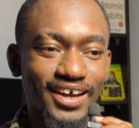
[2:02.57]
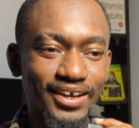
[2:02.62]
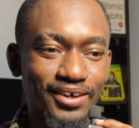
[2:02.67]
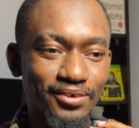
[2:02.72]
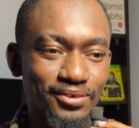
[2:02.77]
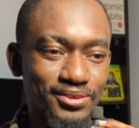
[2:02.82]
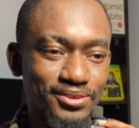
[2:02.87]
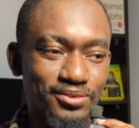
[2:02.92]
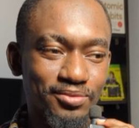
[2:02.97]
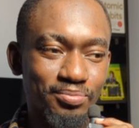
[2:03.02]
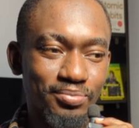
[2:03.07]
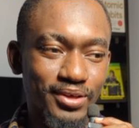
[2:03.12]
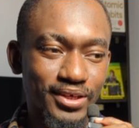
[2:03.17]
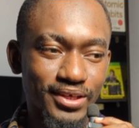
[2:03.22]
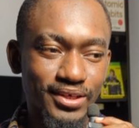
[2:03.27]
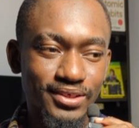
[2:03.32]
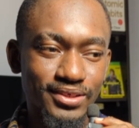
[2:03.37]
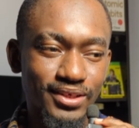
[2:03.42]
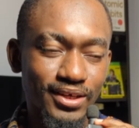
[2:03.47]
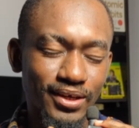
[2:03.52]
I also
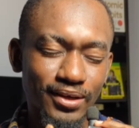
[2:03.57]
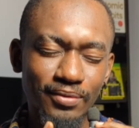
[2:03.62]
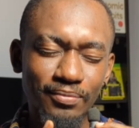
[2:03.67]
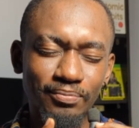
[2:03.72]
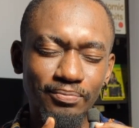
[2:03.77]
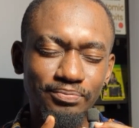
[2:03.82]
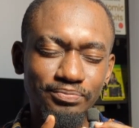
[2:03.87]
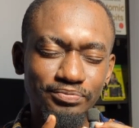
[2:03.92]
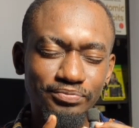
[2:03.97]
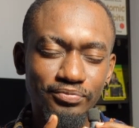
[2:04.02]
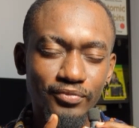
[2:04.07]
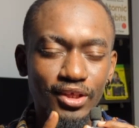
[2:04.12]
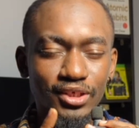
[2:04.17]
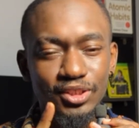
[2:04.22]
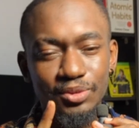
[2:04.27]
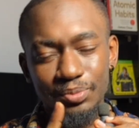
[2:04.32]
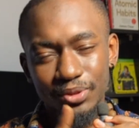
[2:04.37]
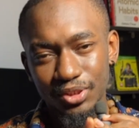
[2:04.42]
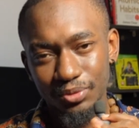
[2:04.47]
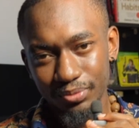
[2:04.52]
played
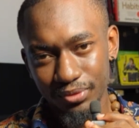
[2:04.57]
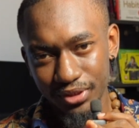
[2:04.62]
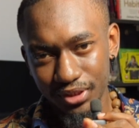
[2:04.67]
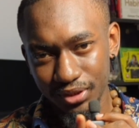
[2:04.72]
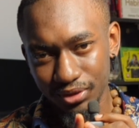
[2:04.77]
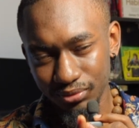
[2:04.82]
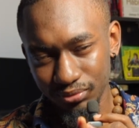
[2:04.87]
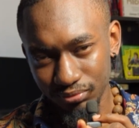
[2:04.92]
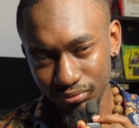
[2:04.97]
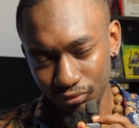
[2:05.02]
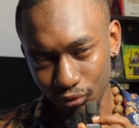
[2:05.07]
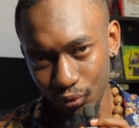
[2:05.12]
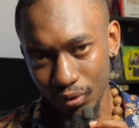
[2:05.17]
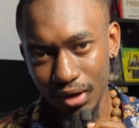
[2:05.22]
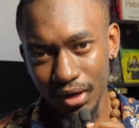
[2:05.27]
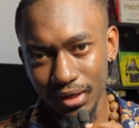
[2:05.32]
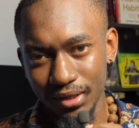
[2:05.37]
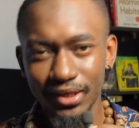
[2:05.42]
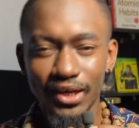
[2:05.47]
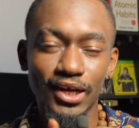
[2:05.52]
Space Marine
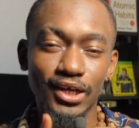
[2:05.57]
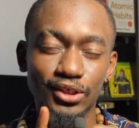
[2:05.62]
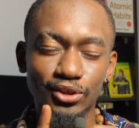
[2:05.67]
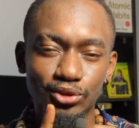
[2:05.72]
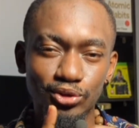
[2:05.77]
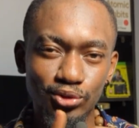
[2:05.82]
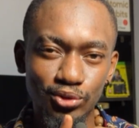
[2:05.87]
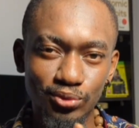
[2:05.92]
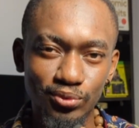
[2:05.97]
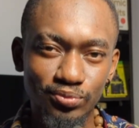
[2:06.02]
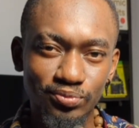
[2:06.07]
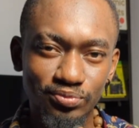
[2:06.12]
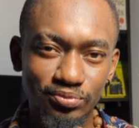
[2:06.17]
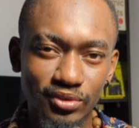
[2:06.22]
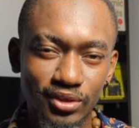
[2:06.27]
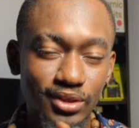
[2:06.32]
1 and 2.